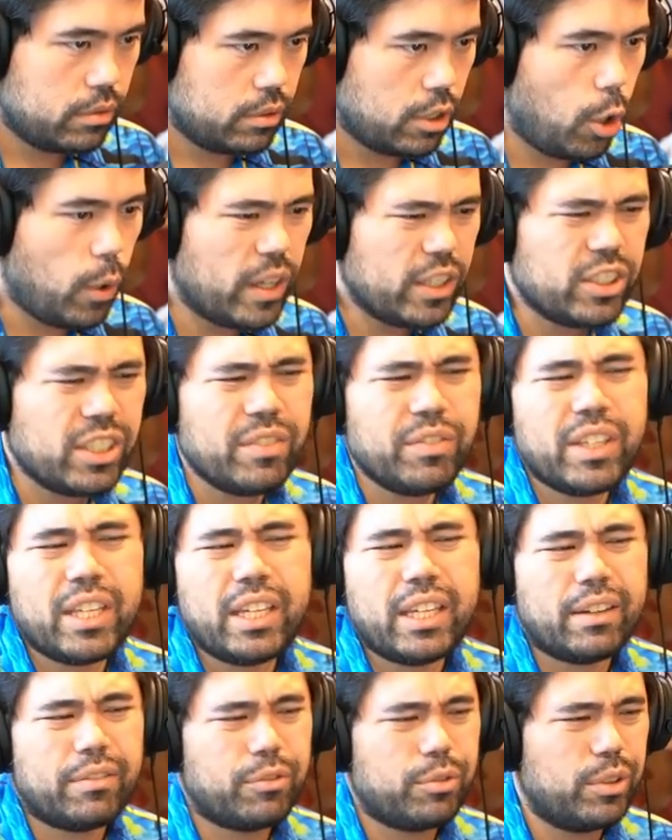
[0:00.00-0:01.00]
Oh, I just have king
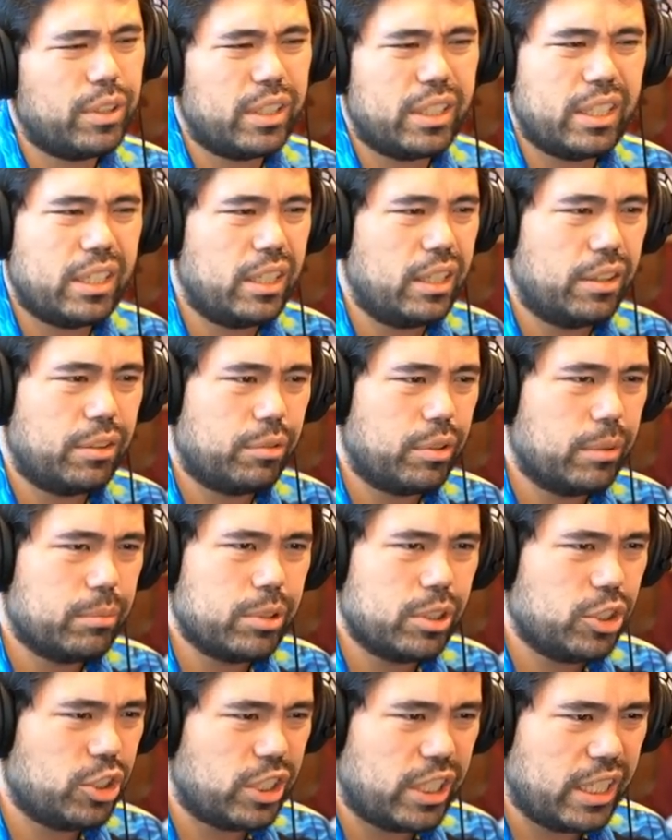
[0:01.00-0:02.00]
f3 and king e3. I'm
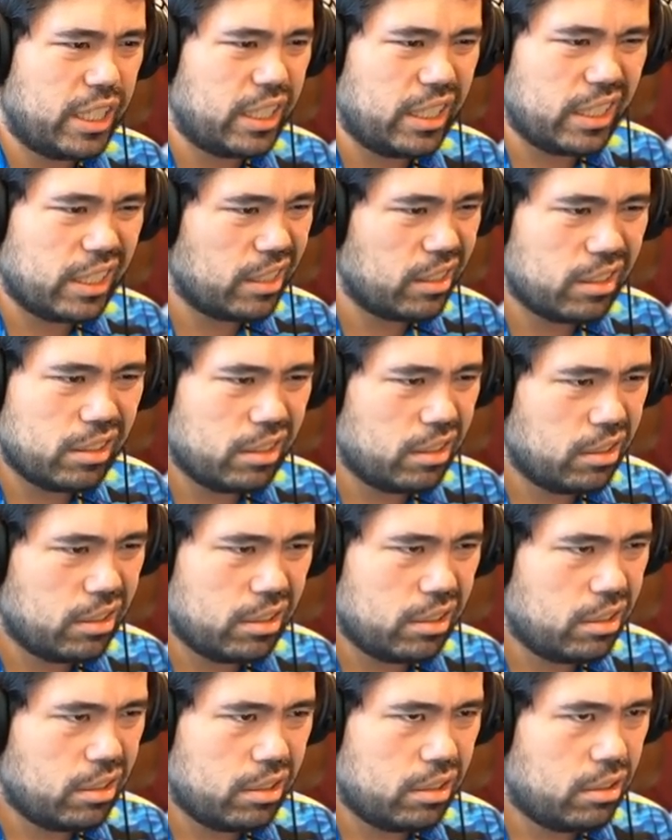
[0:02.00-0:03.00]
such an idiot.
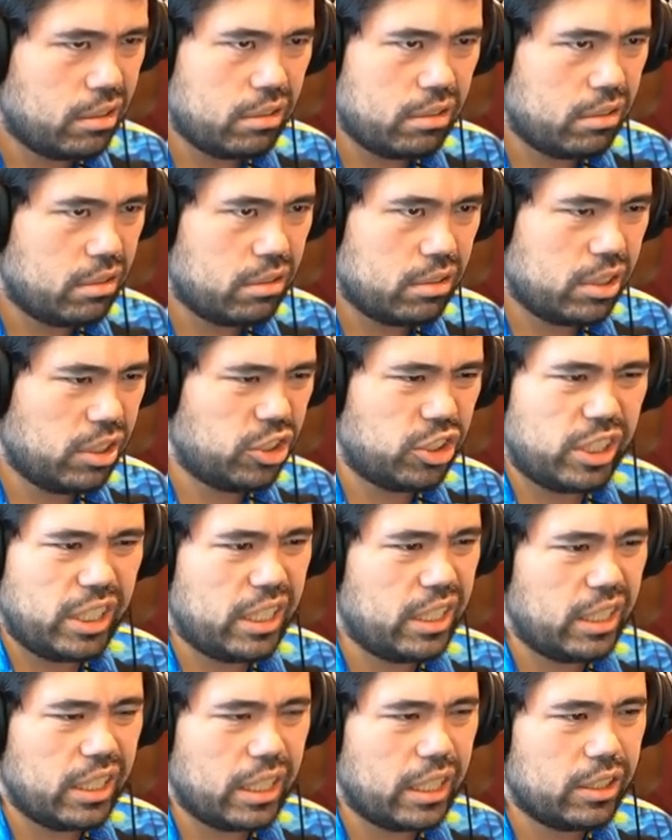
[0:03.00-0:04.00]
Such an
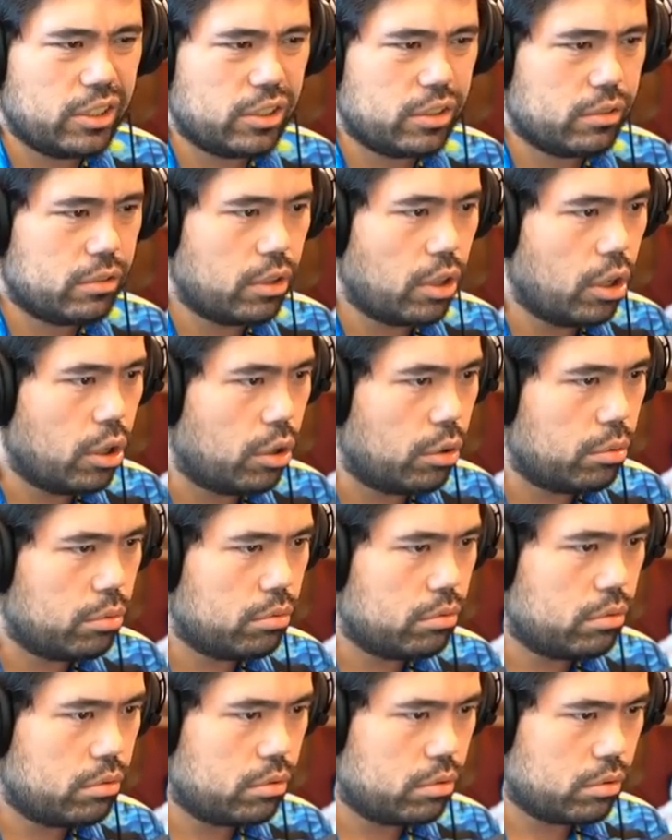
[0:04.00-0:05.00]
idiot. I just... Oh.
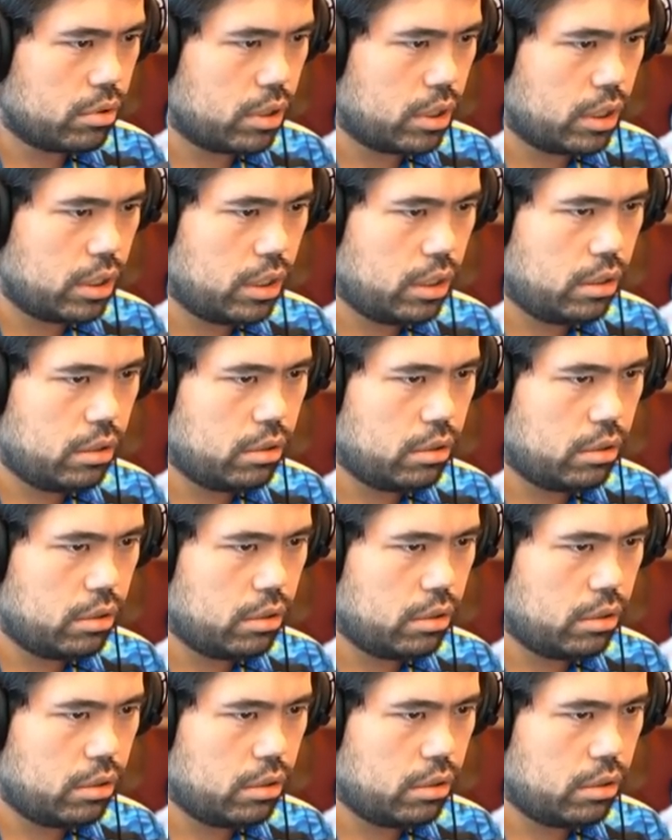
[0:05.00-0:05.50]
Okay.